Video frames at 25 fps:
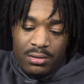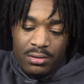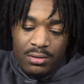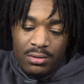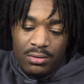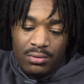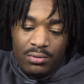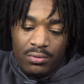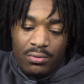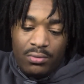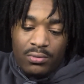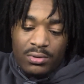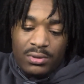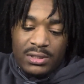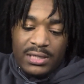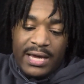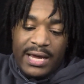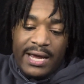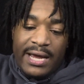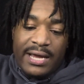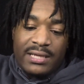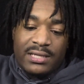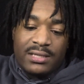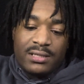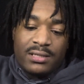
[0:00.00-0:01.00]
Google
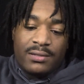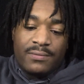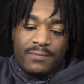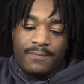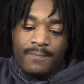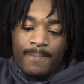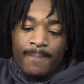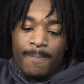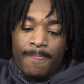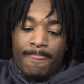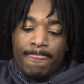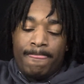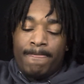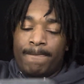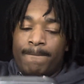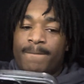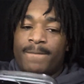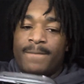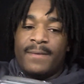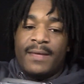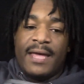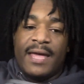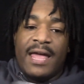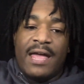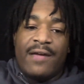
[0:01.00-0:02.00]
Task.
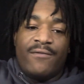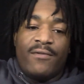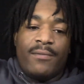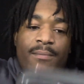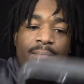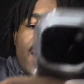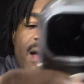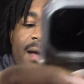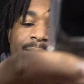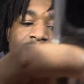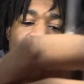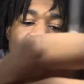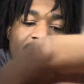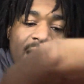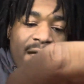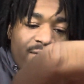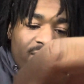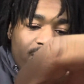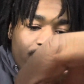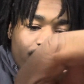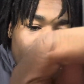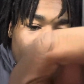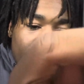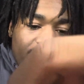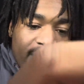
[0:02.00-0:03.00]
It remind me every
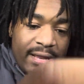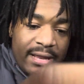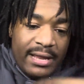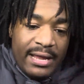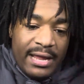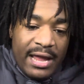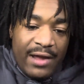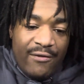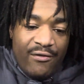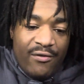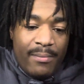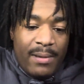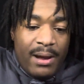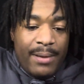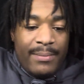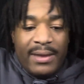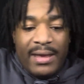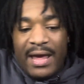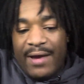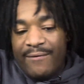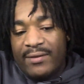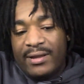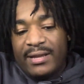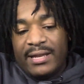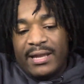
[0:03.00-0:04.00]

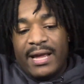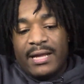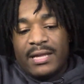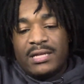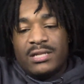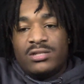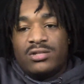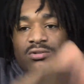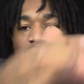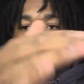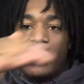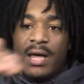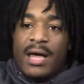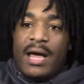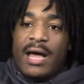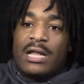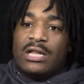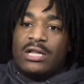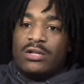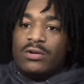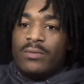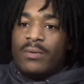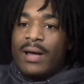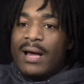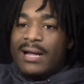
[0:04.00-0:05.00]
day to do what I gotta
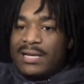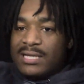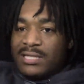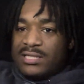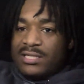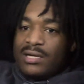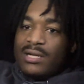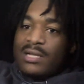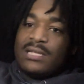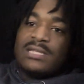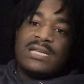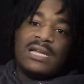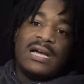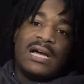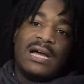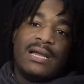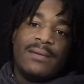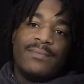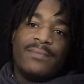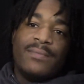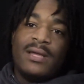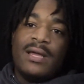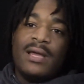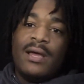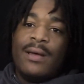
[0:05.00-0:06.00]
do at a certain time,
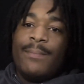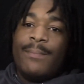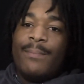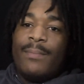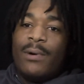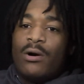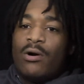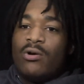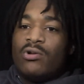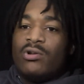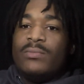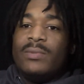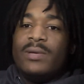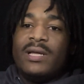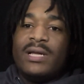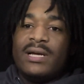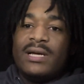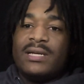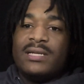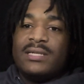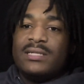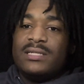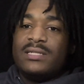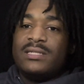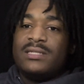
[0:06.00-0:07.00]
but only
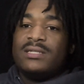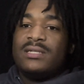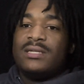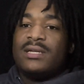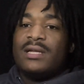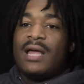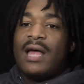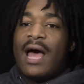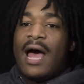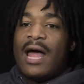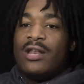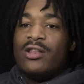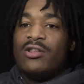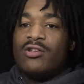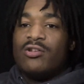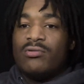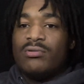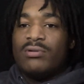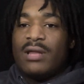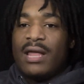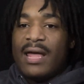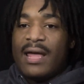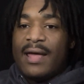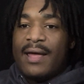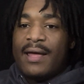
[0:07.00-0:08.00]
because I know
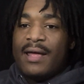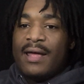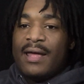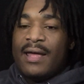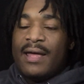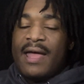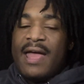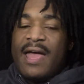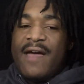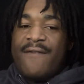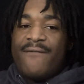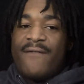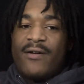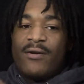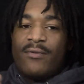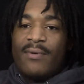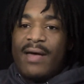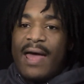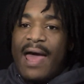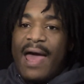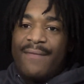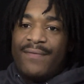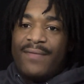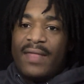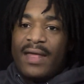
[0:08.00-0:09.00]
that if I don't
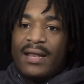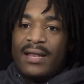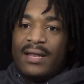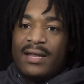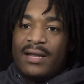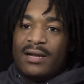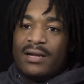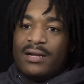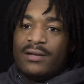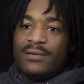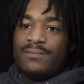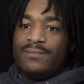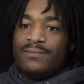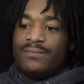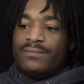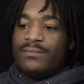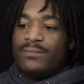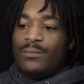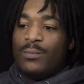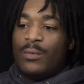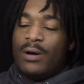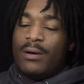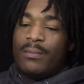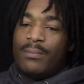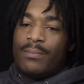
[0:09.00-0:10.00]
have that there,
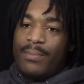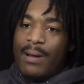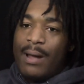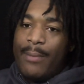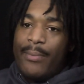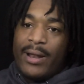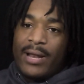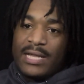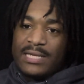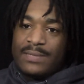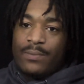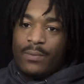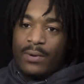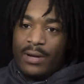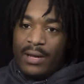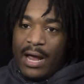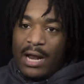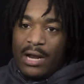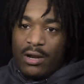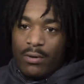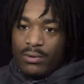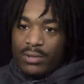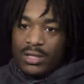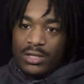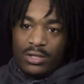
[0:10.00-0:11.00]
well, probably at this point I know
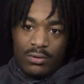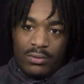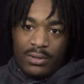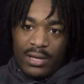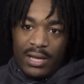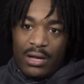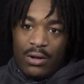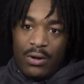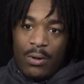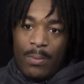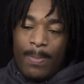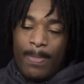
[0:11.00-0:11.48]
what to do now.